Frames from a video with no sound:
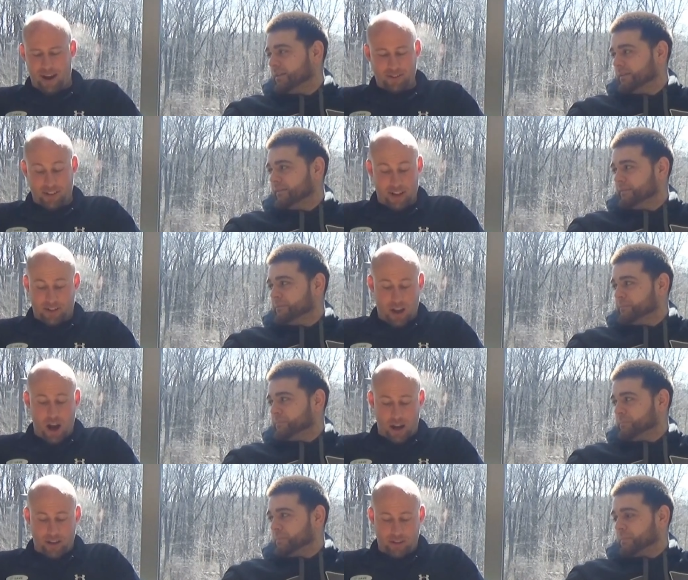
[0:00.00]
Speaker 1: no, it's, it's
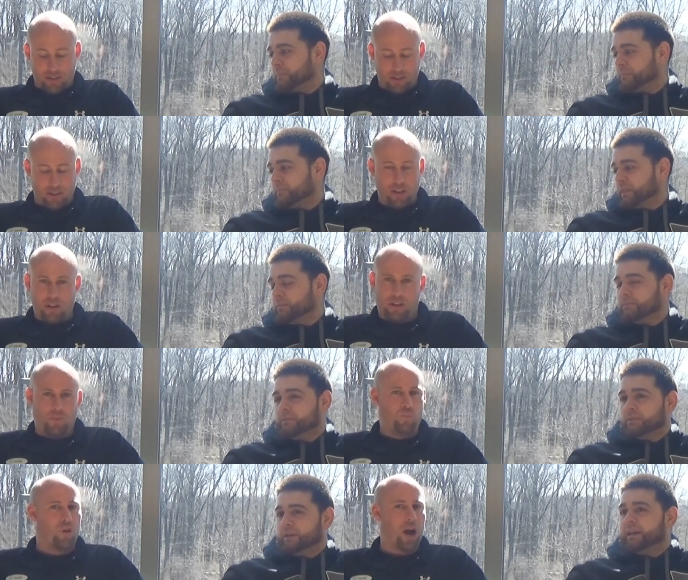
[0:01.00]
not. It's
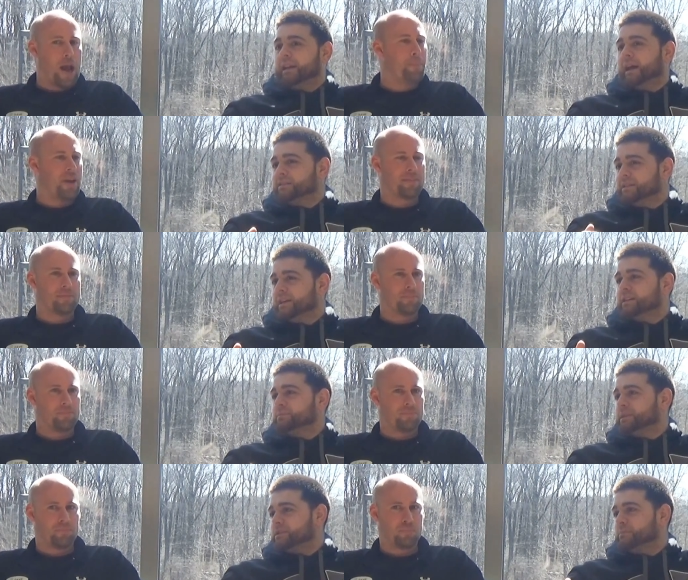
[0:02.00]
it actually
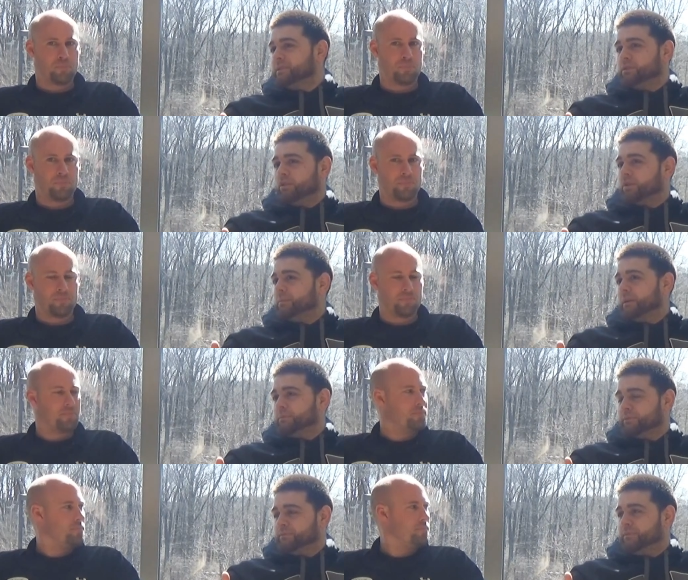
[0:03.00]
is because you've been talking
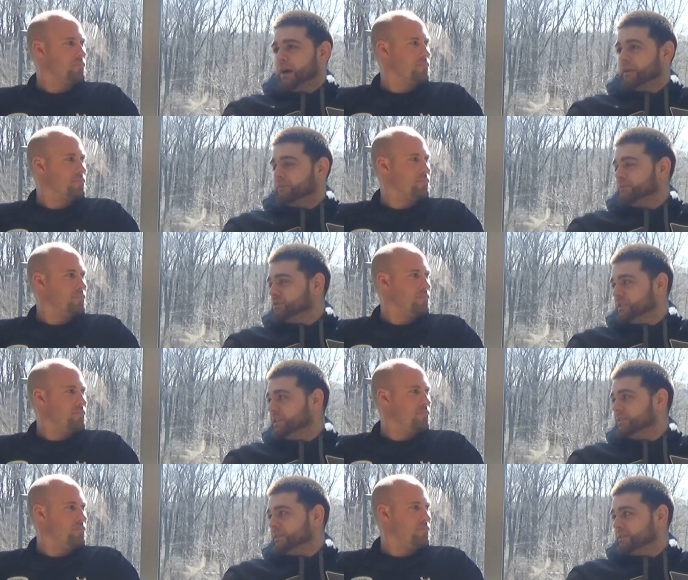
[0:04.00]
about them for five
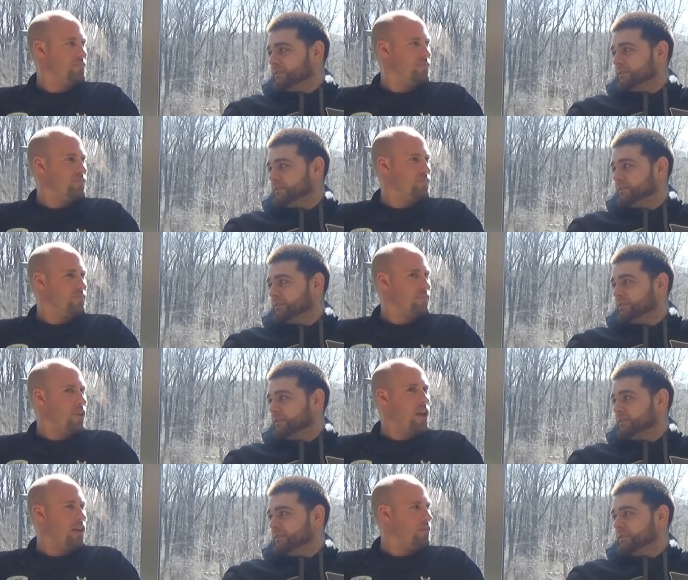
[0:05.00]
seasons.
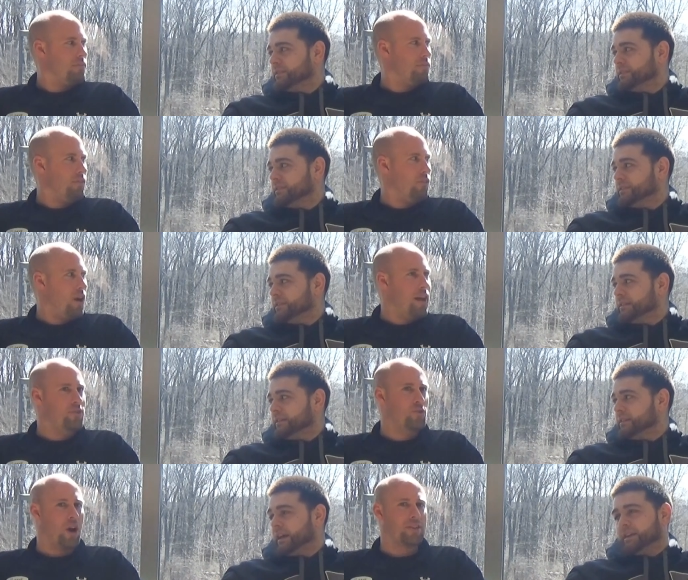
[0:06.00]
Speaker 2: Yeah, well, I
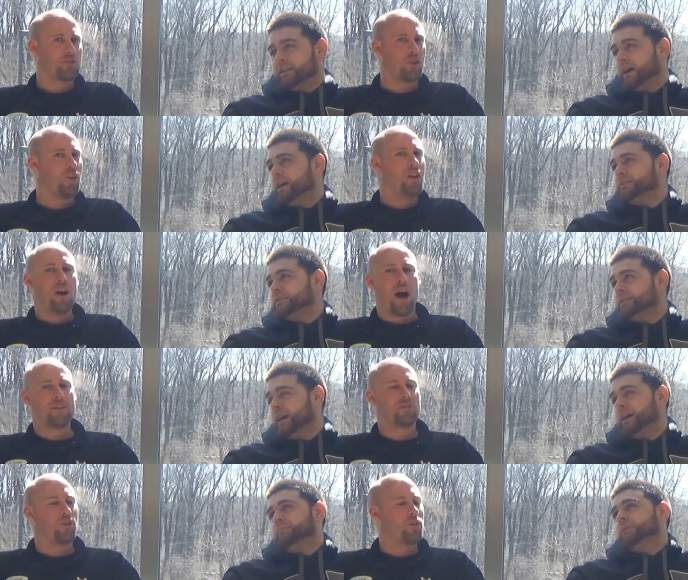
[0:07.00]
knew I saw I
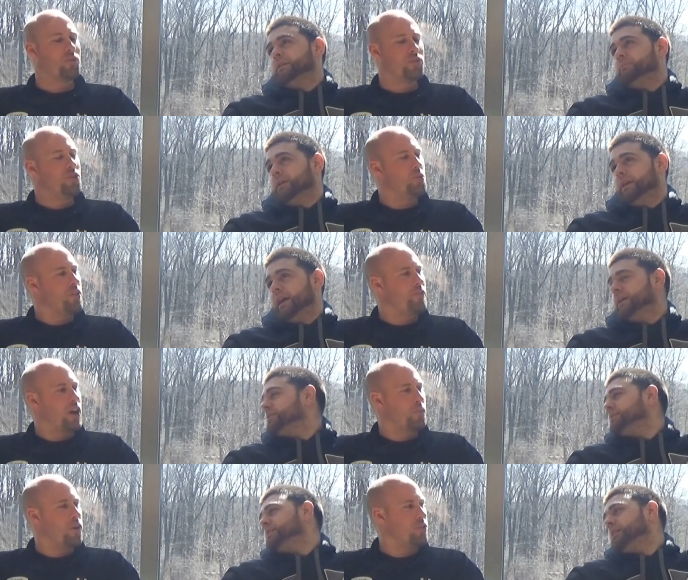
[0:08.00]
saw like, you know where the
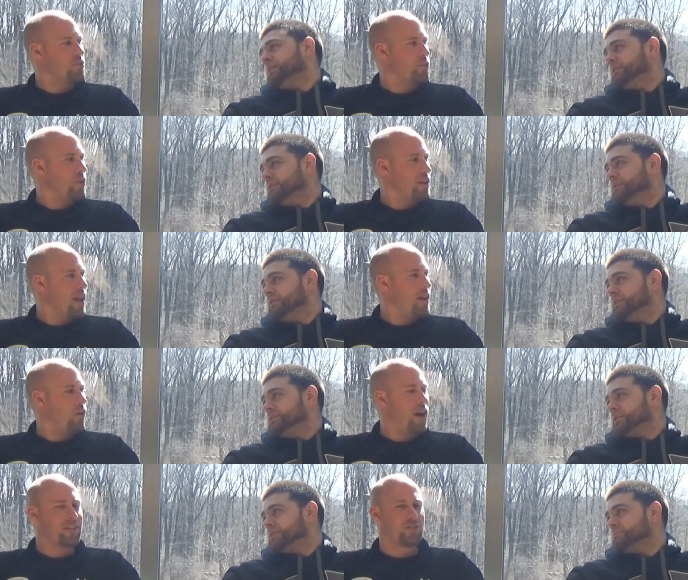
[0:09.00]
fireballers are right
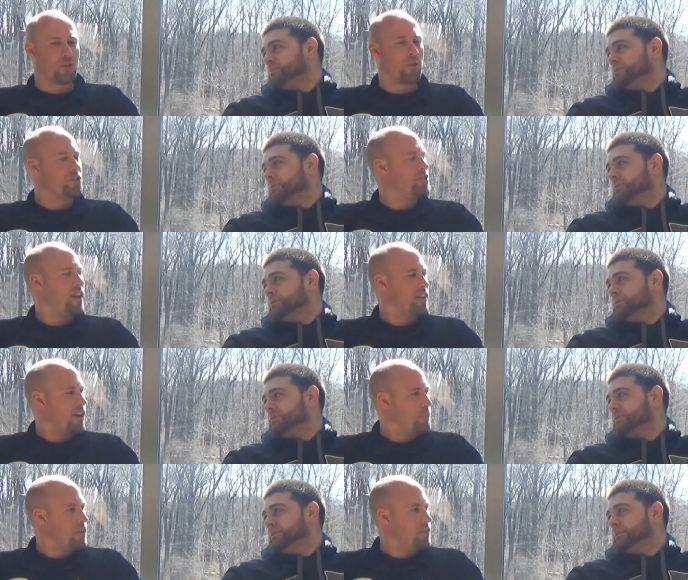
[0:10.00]
now. I saw this day
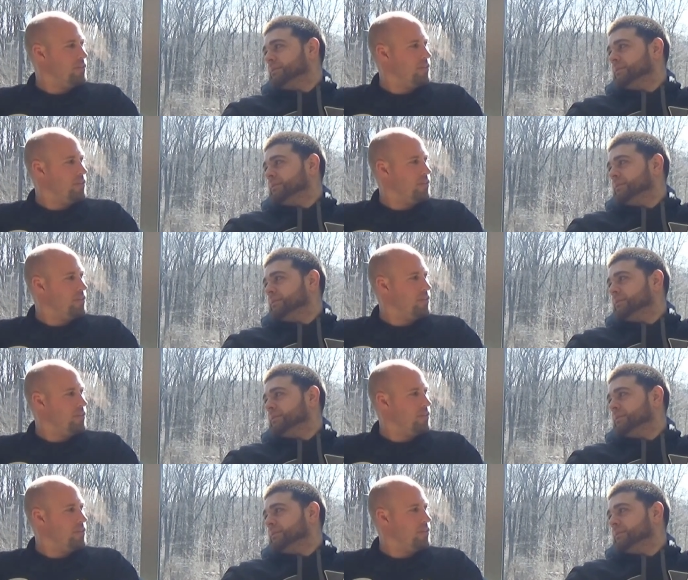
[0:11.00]
coming